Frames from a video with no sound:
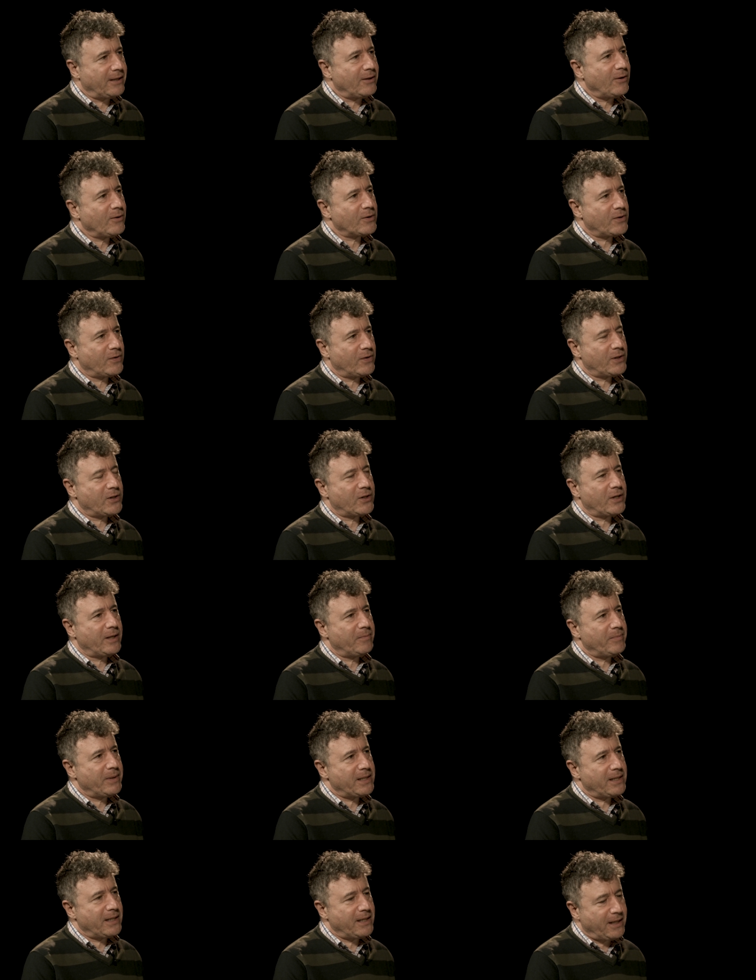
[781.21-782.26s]
in Oxford
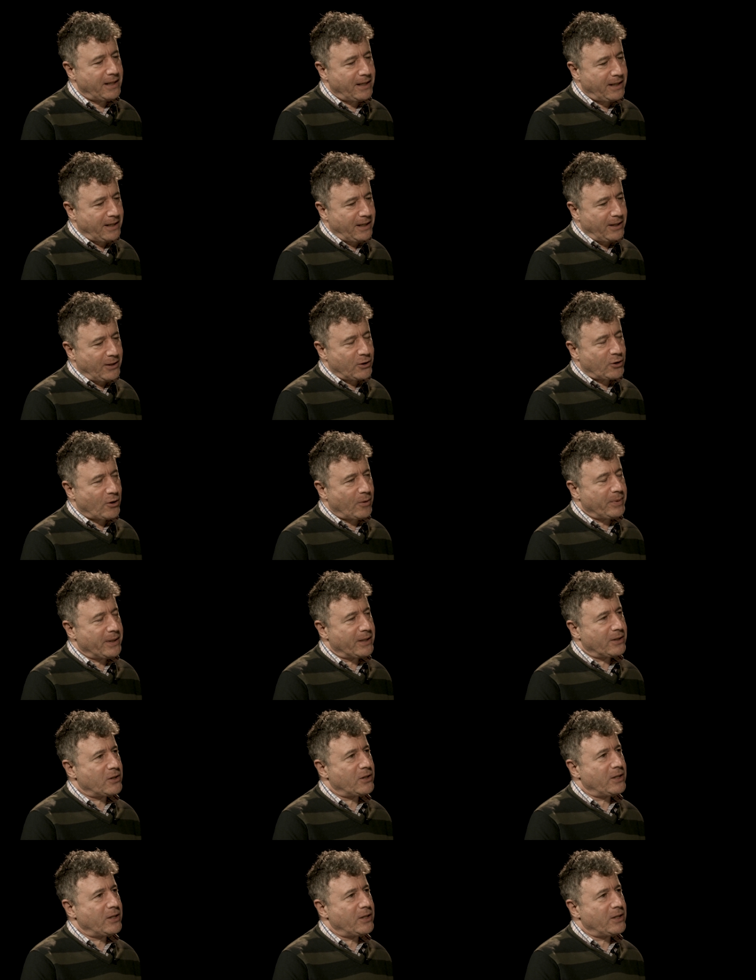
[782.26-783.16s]
Street, busy shopping